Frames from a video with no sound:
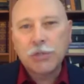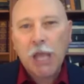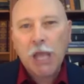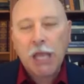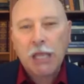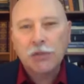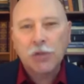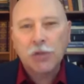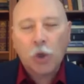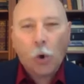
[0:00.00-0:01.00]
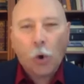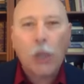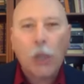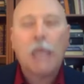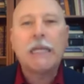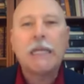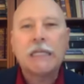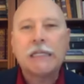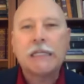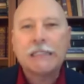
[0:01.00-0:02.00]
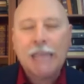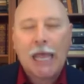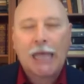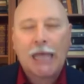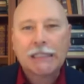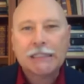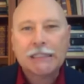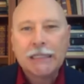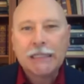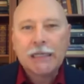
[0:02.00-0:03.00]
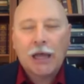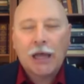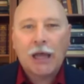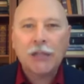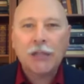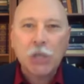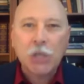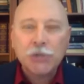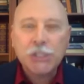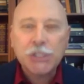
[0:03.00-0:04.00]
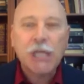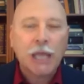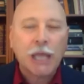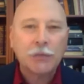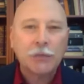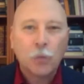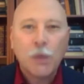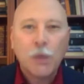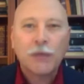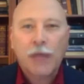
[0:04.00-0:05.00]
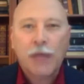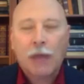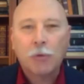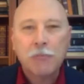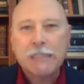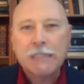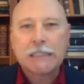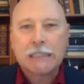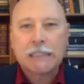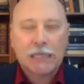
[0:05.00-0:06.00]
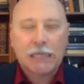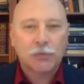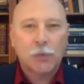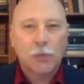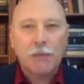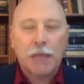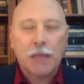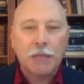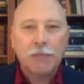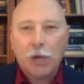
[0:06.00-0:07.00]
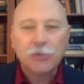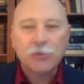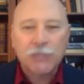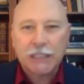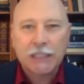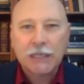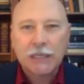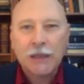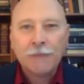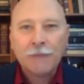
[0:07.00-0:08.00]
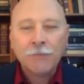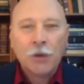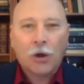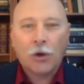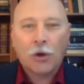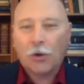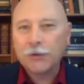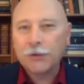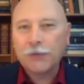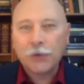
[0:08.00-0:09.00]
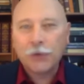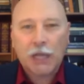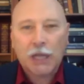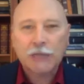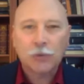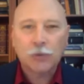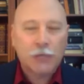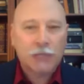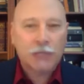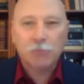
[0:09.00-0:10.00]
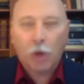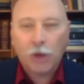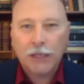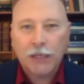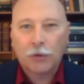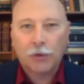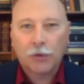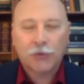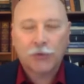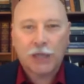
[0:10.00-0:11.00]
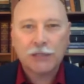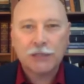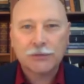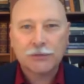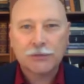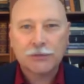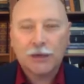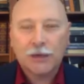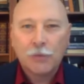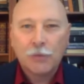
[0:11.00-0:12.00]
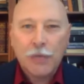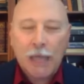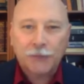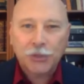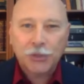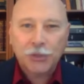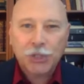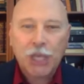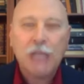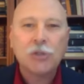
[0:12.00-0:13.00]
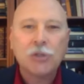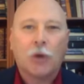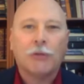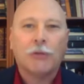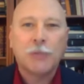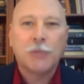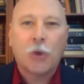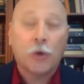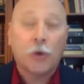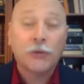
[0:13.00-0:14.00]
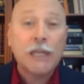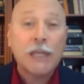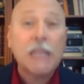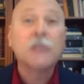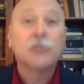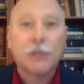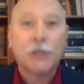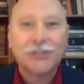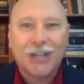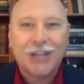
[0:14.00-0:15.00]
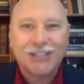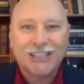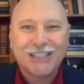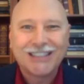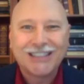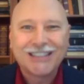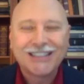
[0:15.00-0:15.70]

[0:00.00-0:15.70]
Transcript: change the correlating text associated with our business as we may be posting on different sites or guest blogging on other sites. We have to change all of this because the industry is changing.